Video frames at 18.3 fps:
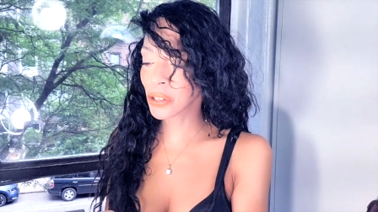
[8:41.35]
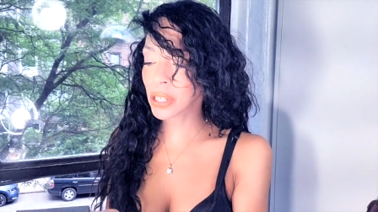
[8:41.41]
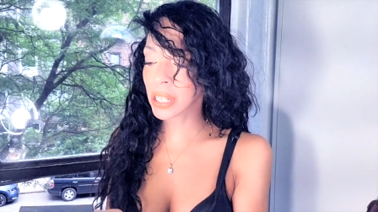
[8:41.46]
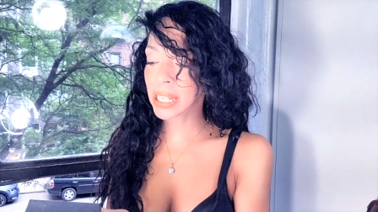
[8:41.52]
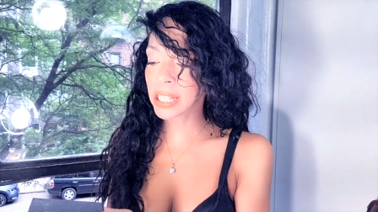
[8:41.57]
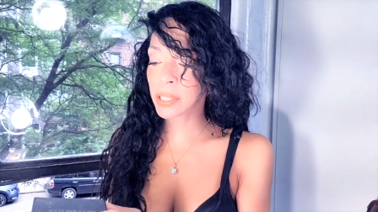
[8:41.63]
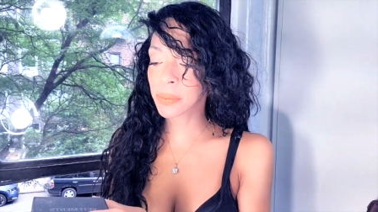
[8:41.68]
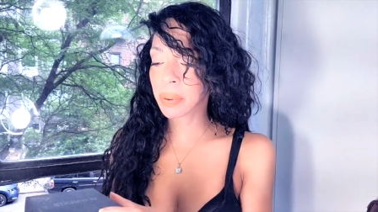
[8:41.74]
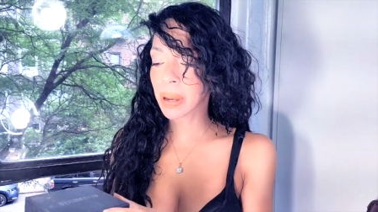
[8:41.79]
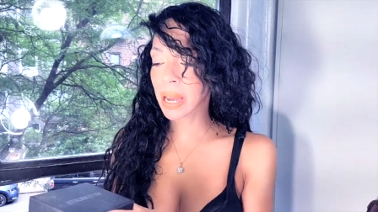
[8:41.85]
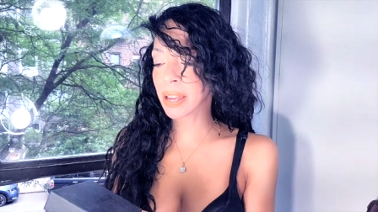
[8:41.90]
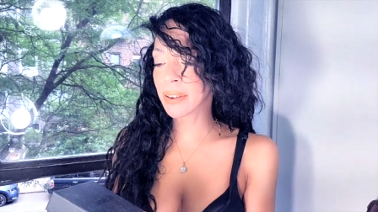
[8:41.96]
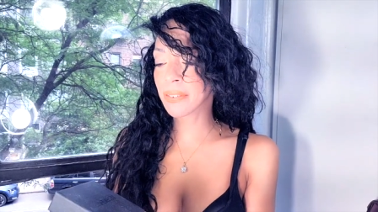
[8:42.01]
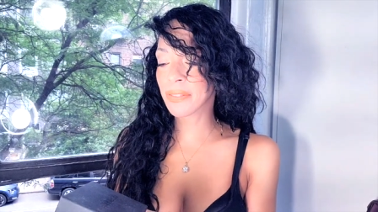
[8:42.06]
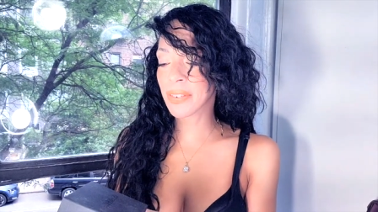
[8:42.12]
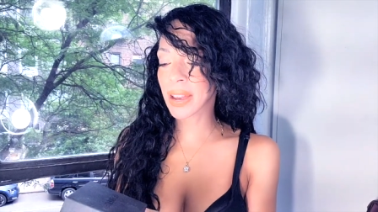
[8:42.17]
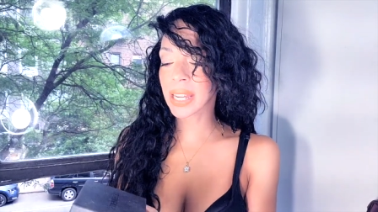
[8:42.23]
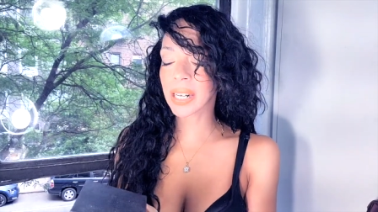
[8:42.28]
is by
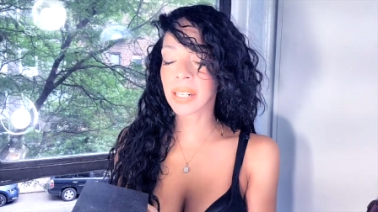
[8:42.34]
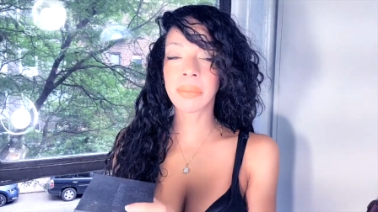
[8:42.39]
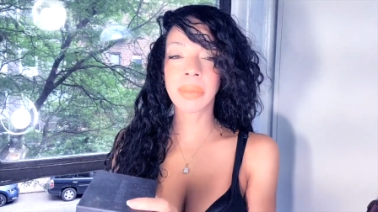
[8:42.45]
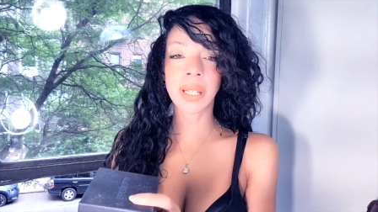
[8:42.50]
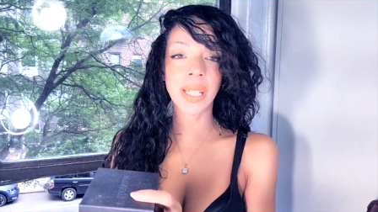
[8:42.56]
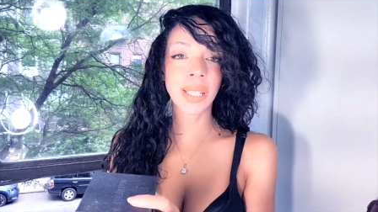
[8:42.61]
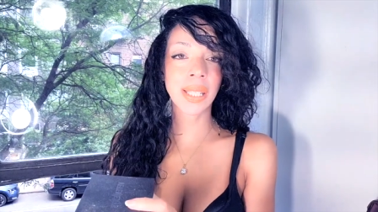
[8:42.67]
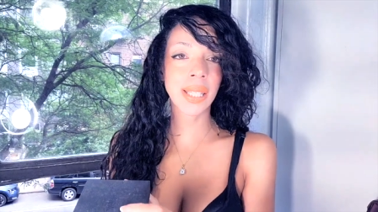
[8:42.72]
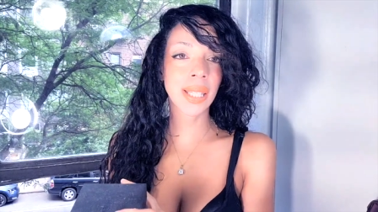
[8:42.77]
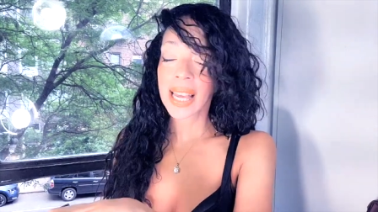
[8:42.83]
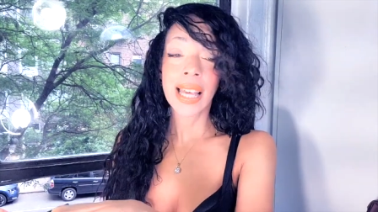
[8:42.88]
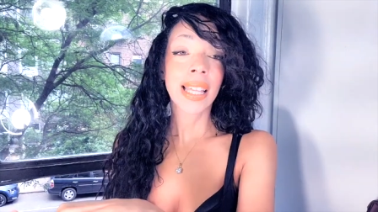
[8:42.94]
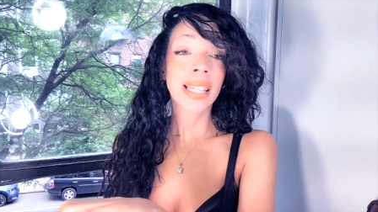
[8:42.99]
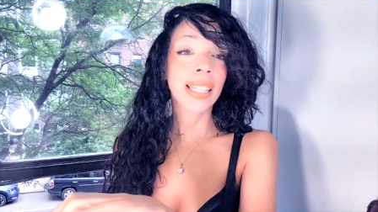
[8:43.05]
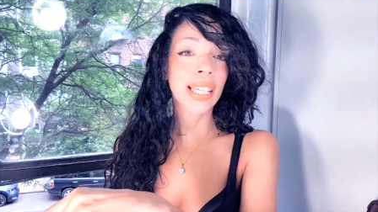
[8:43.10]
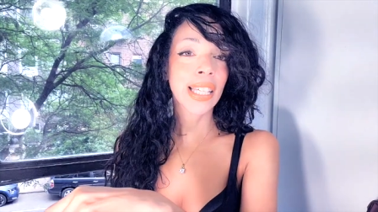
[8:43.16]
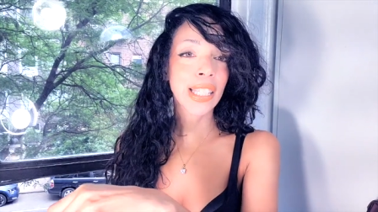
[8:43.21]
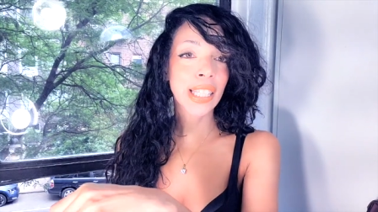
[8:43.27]
Vetements.
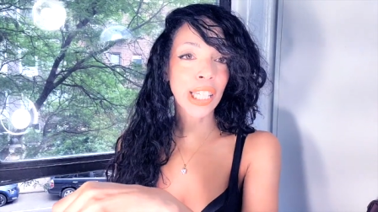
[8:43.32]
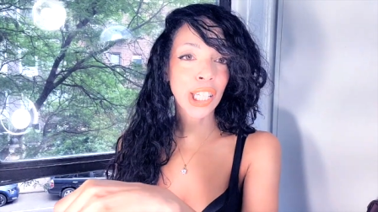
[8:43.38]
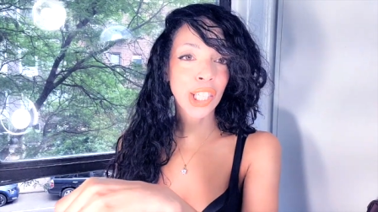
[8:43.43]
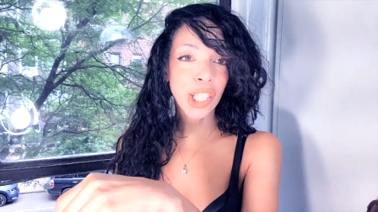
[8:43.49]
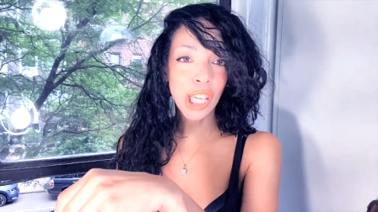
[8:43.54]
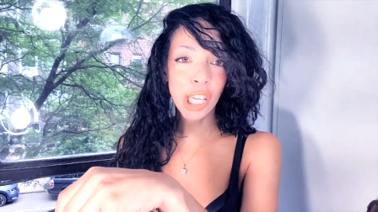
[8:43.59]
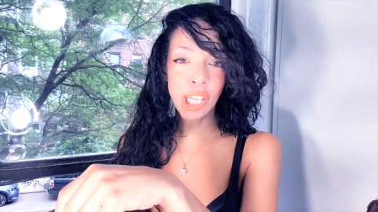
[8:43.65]
This is a